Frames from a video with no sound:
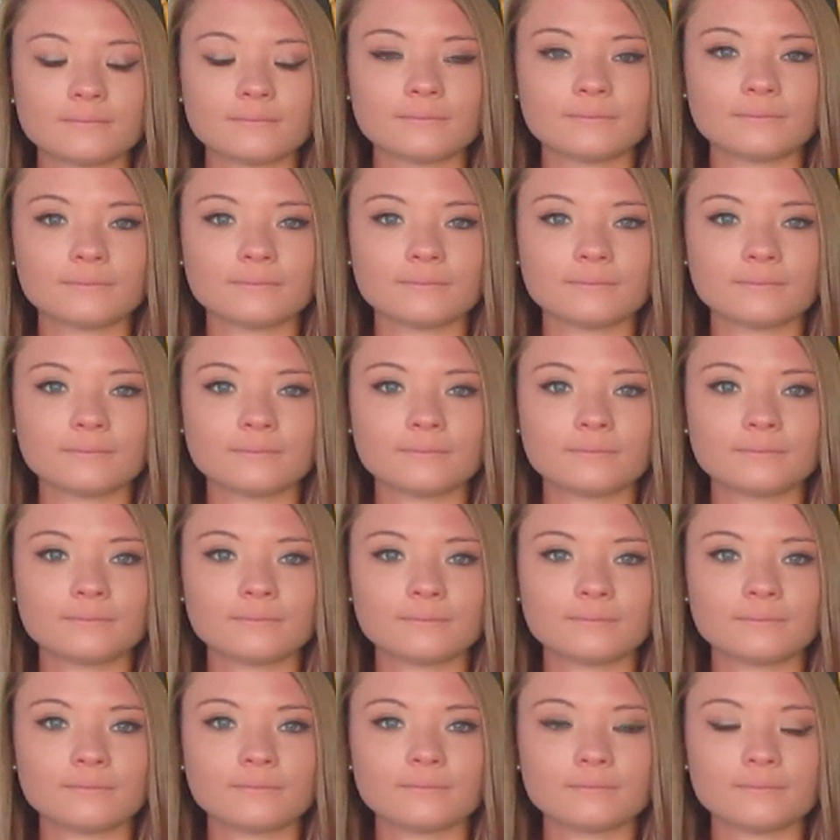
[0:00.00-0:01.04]

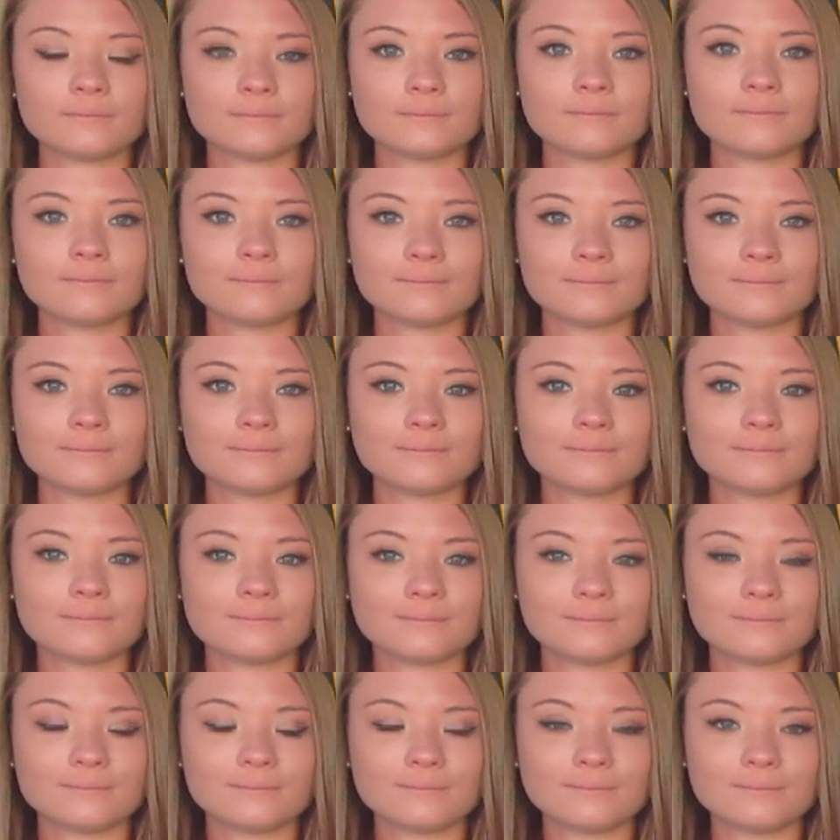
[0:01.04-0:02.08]

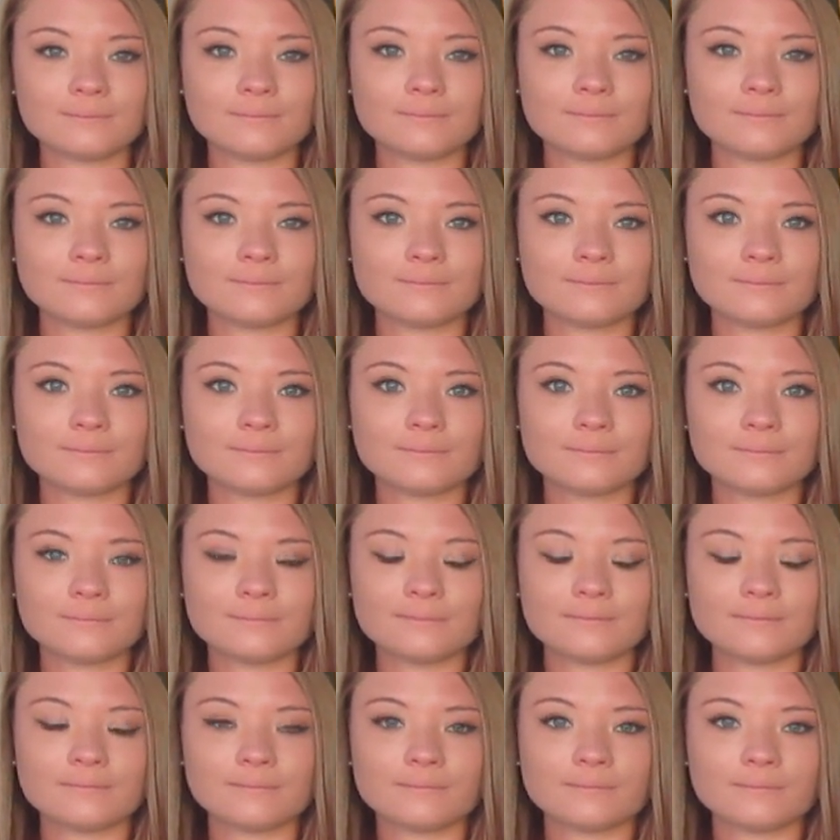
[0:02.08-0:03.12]

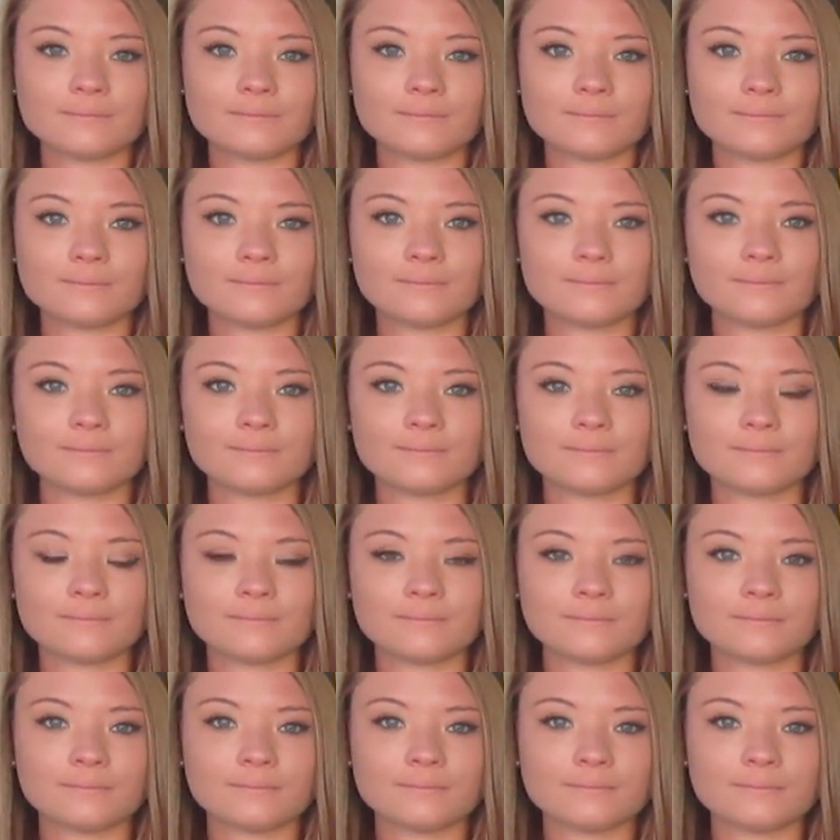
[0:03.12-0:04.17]

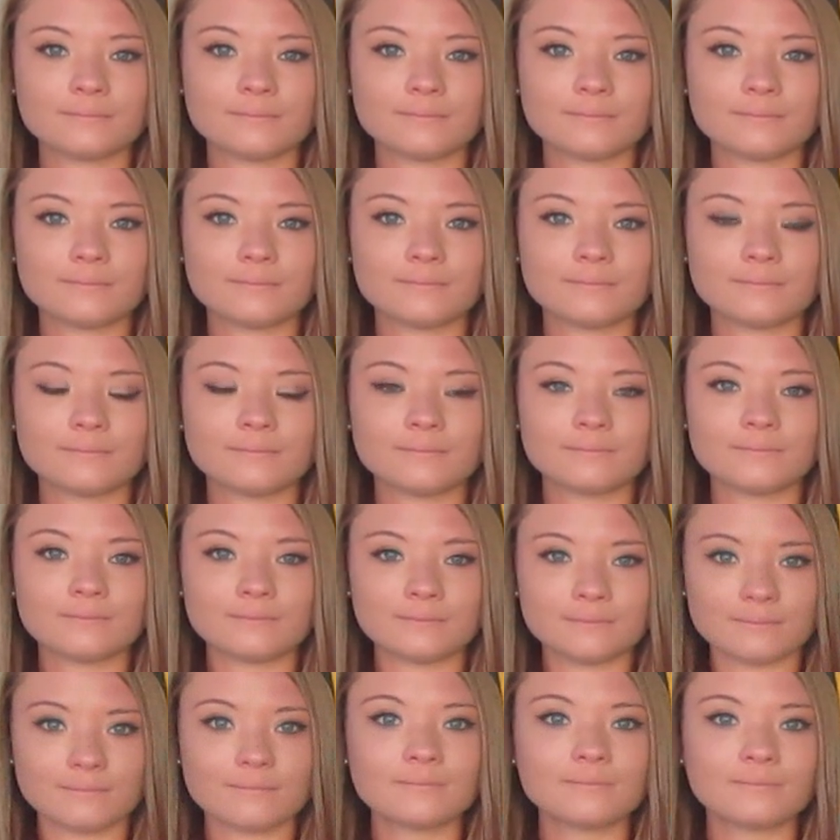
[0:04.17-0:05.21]

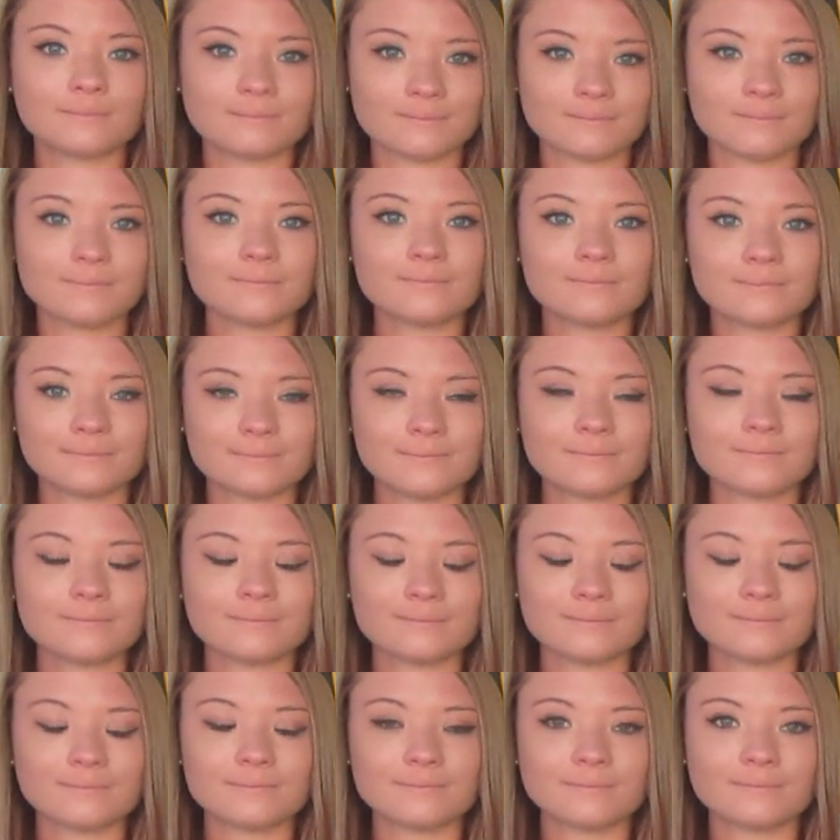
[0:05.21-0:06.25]

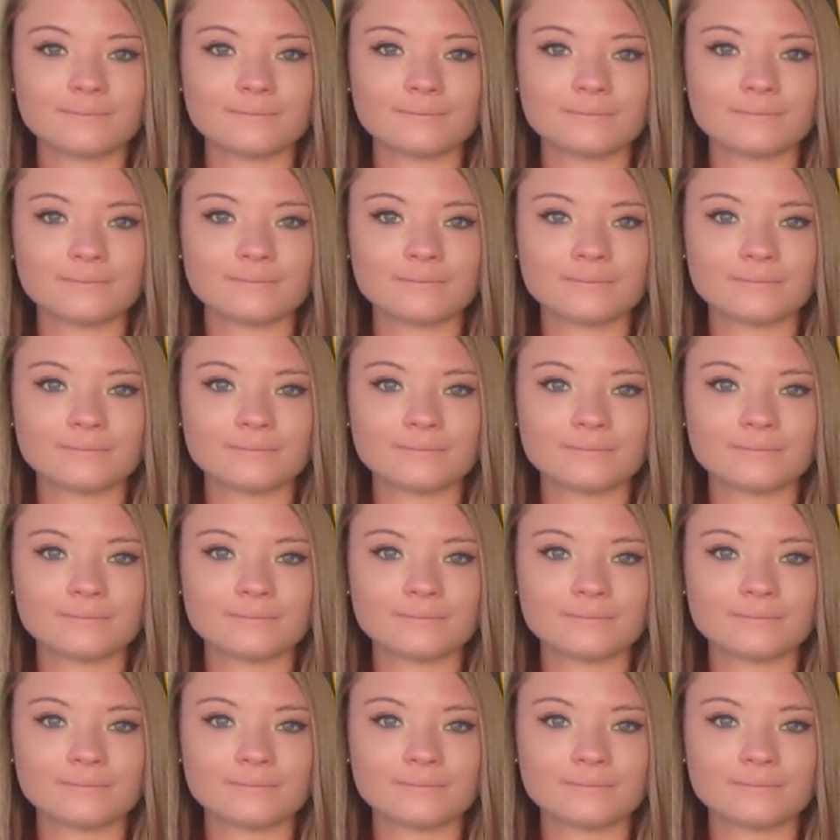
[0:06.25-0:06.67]
The person shown says nothing.